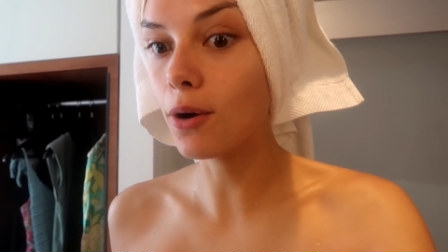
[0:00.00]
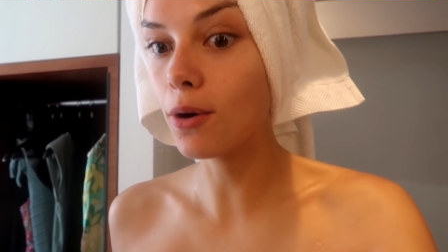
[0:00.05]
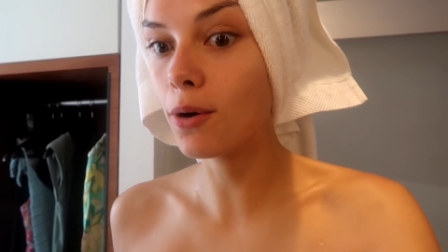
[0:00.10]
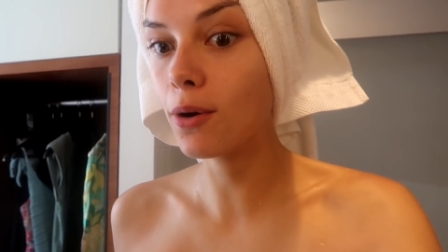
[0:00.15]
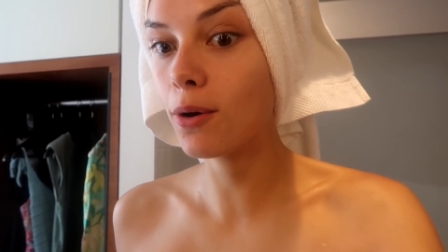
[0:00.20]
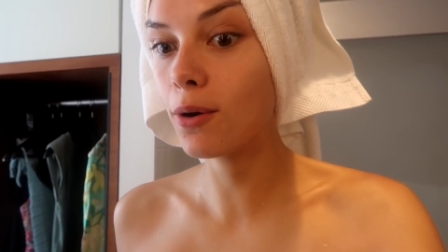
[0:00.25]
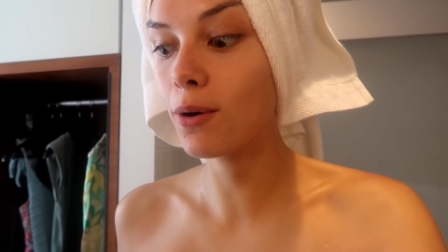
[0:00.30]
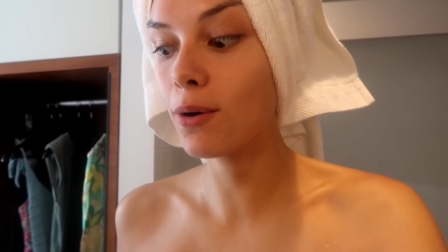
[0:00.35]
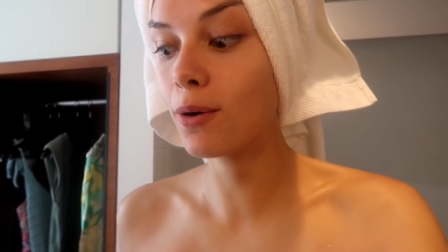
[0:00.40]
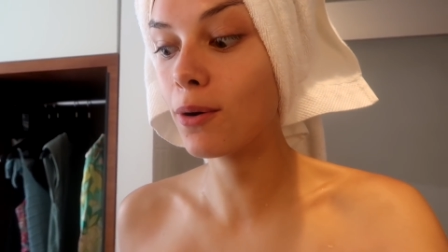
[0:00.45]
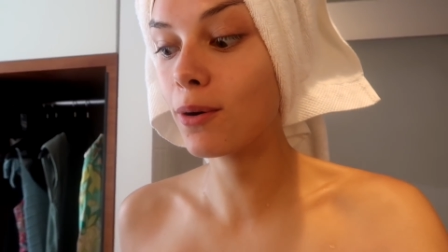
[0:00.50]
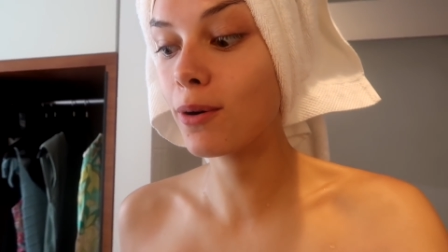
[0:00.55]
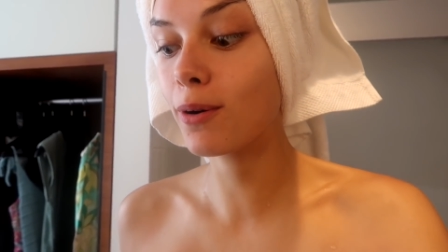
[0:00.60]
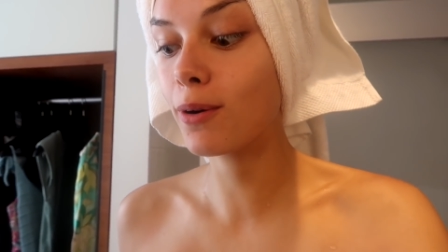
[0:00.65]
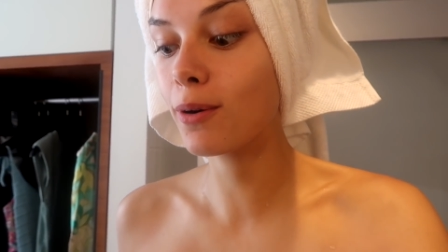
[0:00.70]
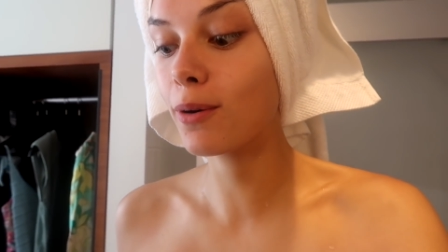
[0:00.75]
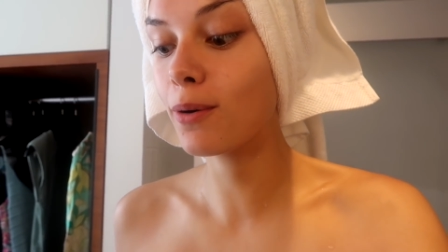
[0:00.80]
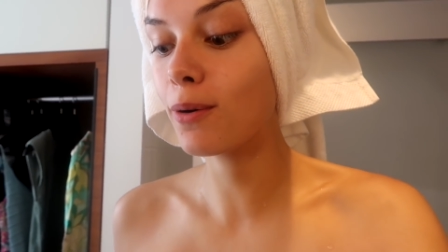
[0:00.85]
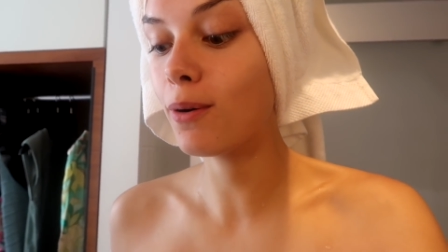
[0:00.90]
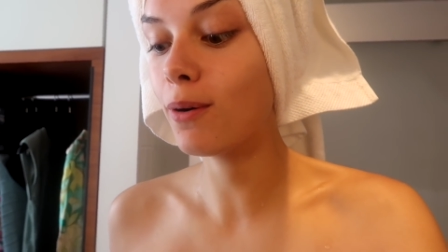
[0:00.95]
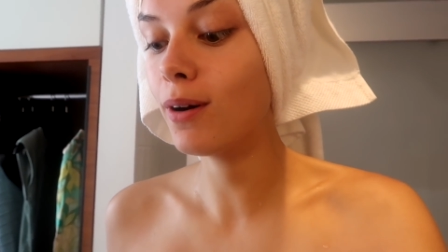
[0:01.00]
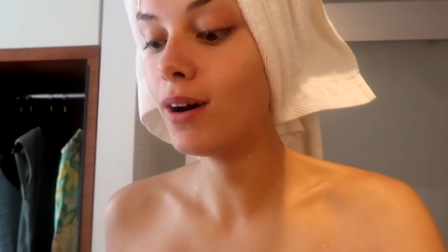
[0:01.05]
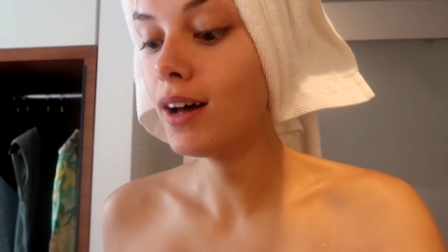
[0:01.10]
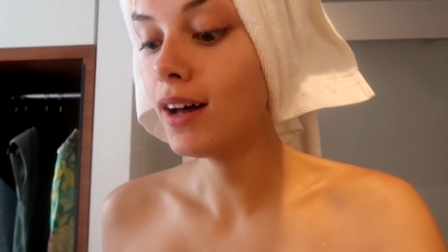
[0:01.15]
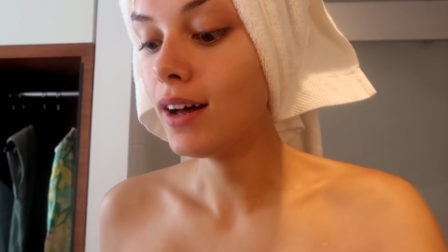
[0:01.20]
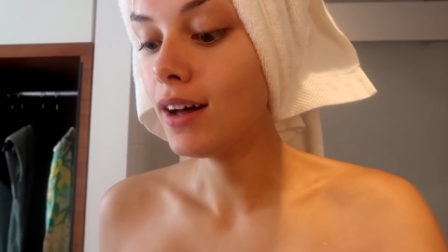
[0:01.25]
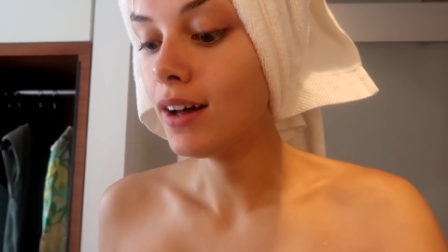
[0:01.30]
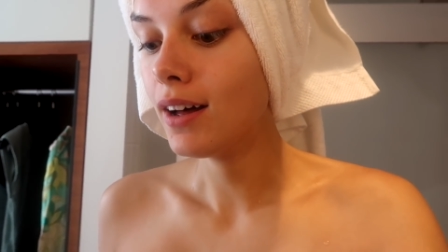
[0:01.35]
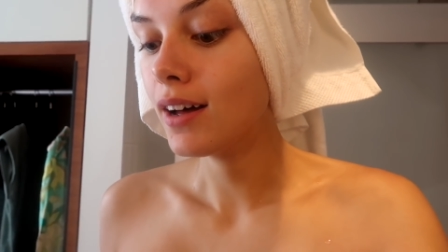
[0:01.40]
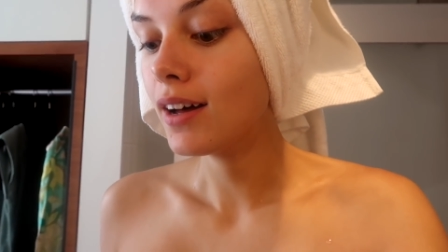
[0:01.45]
oh,
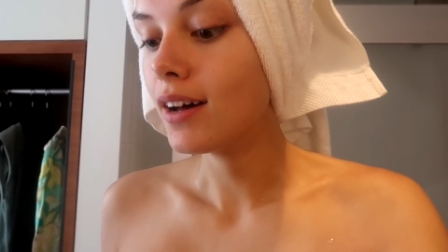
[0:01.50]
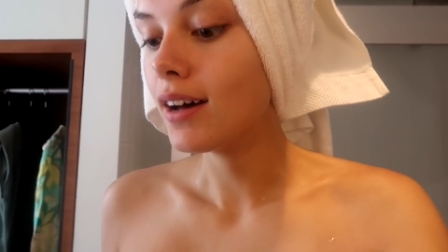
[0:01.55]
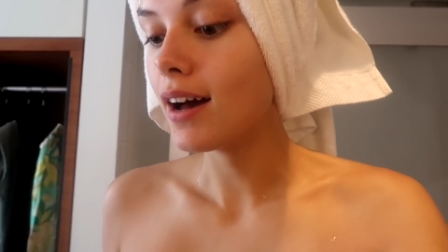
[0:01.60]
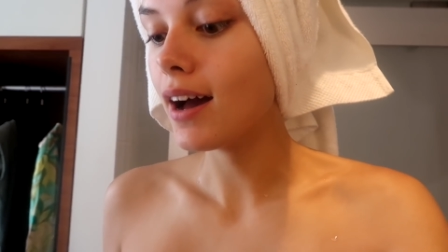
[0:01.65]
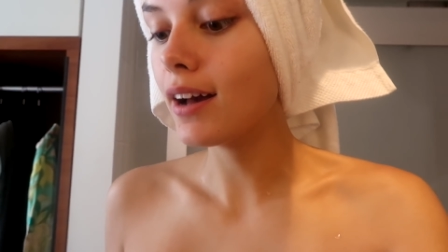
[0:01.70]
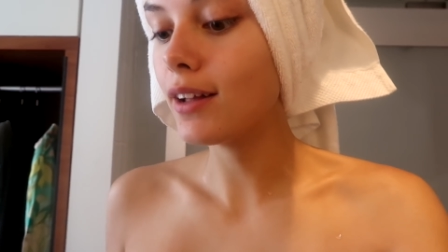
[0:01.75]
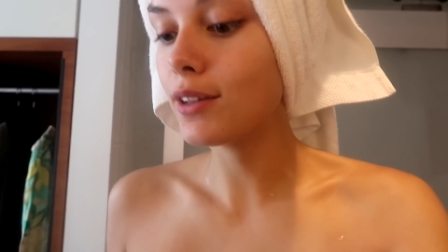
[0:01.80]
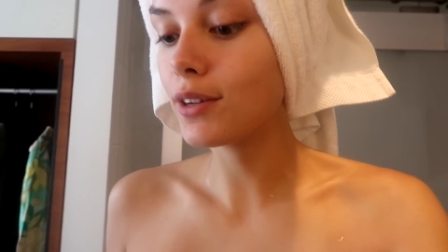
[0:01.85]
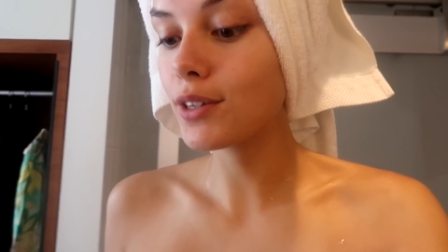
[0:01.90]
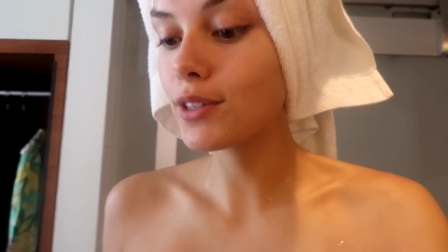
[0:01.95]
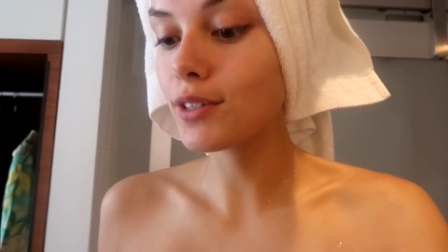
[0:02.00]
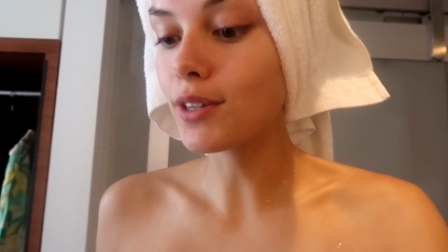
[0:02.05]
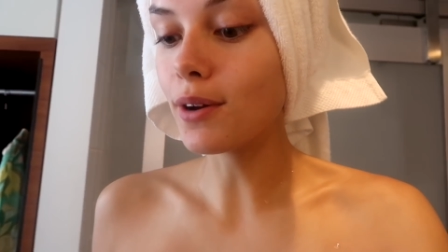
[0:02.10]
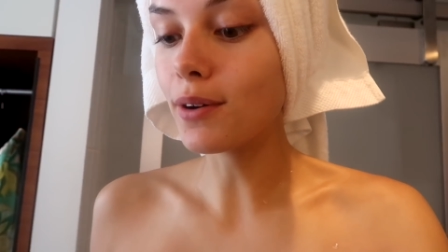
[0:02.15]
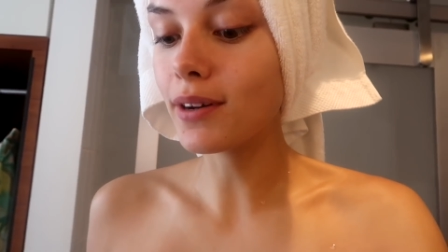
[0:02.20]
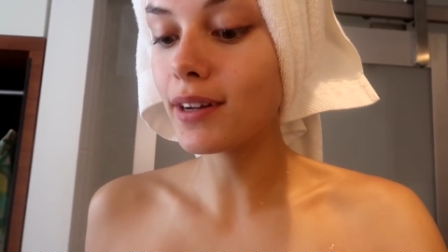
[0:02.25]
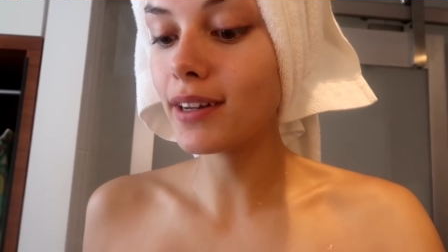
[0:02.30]
I look so